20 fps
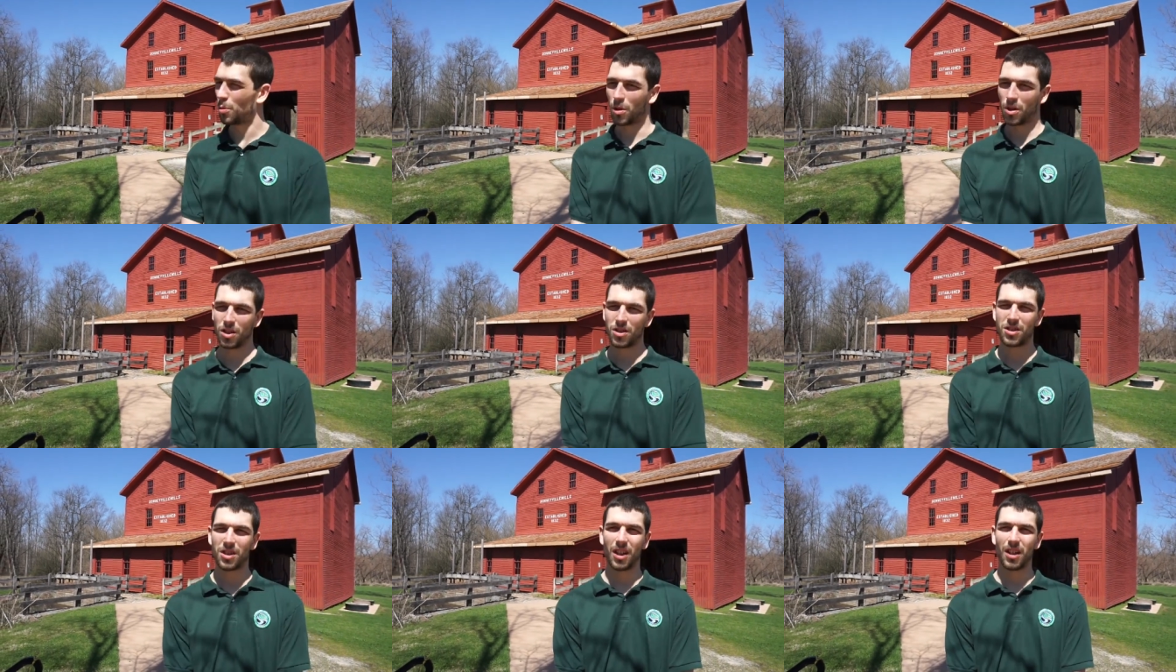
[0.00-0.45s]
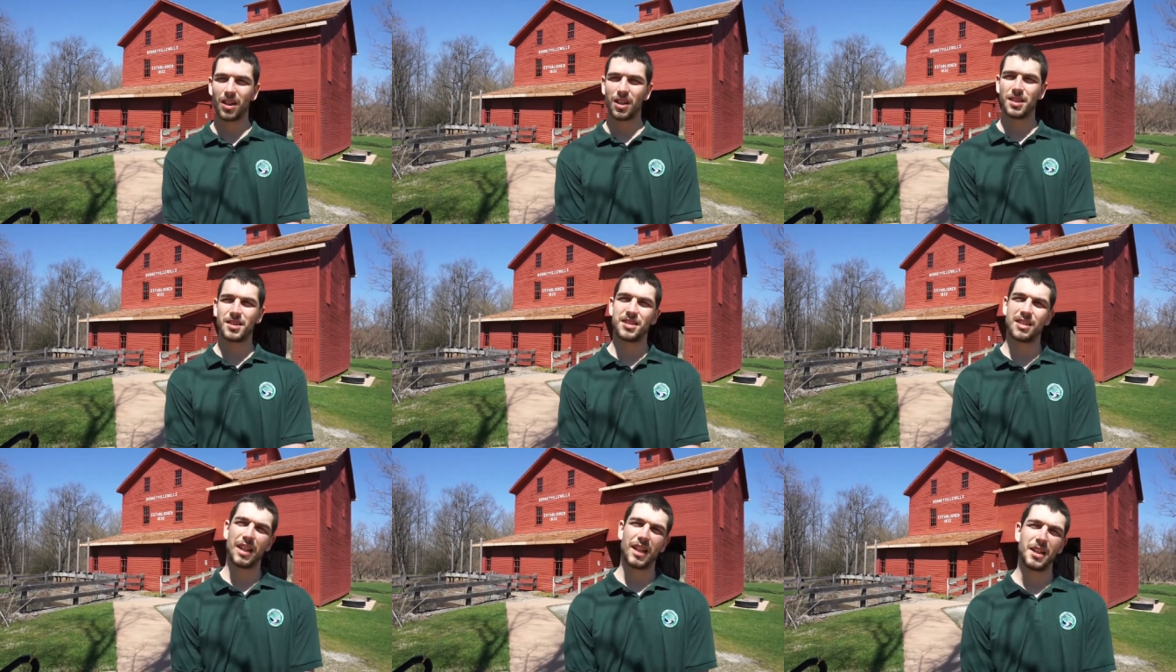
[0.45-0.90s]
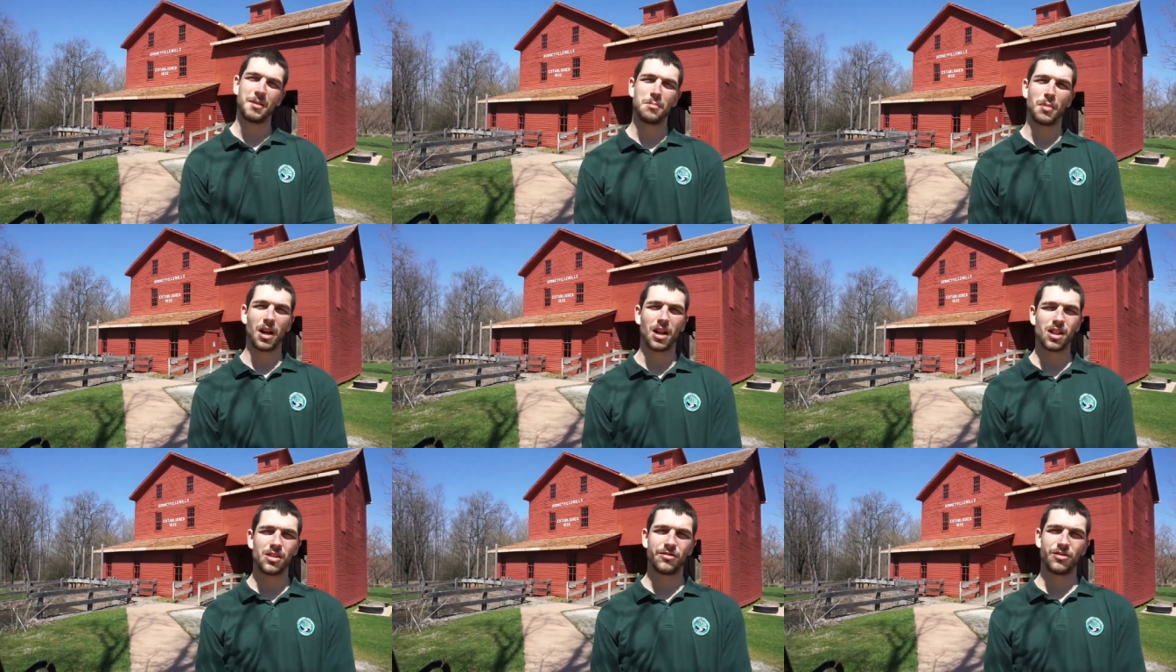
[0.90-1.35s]
words on it say
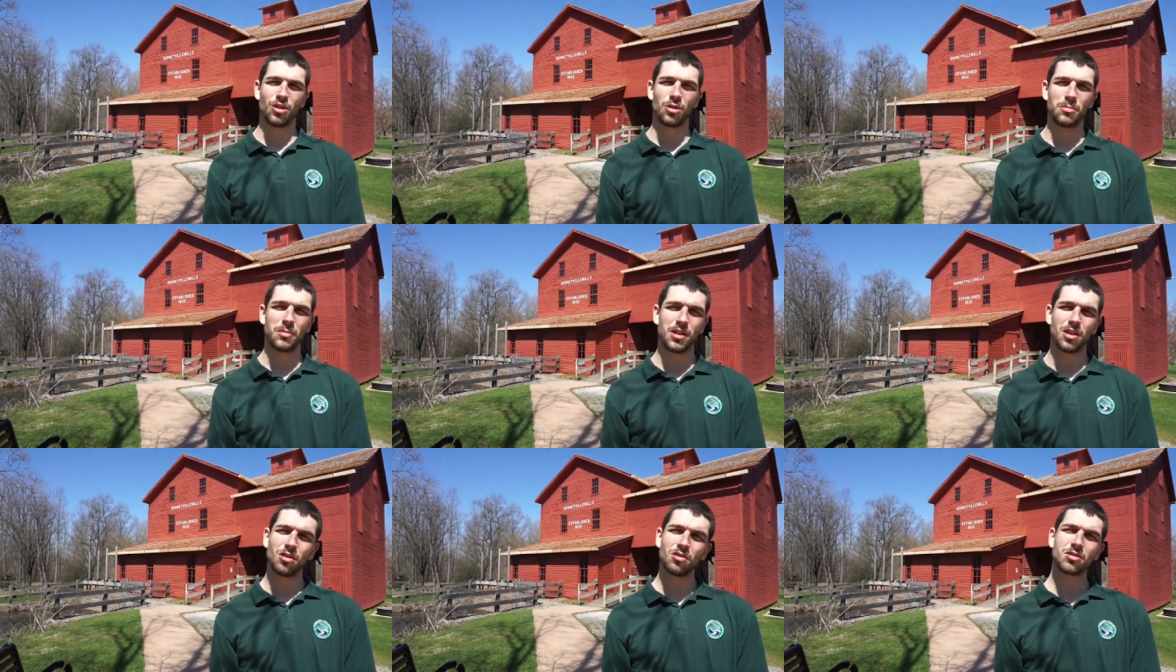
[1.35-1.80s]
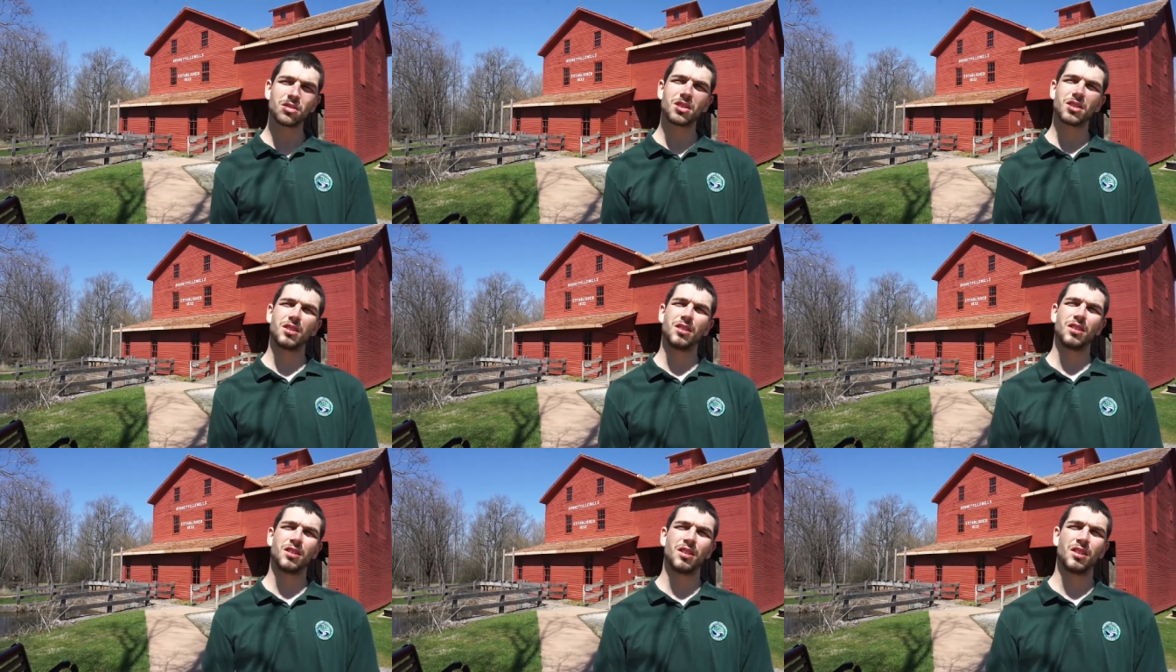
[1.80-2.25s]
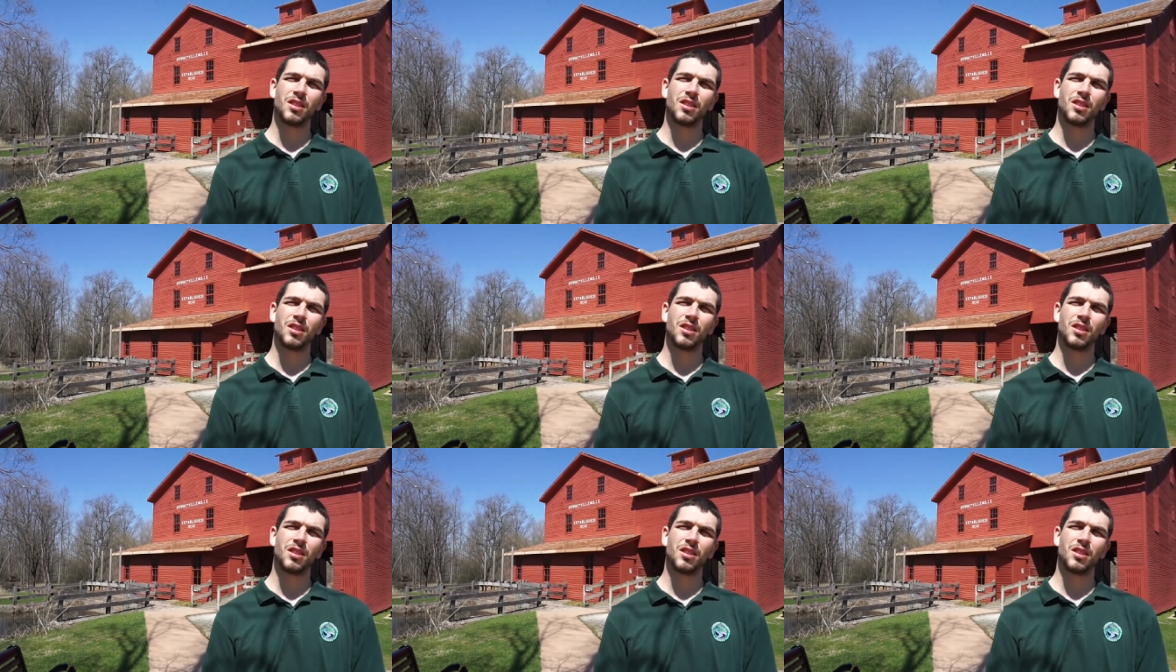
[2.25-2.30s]
Bonneyville Mills.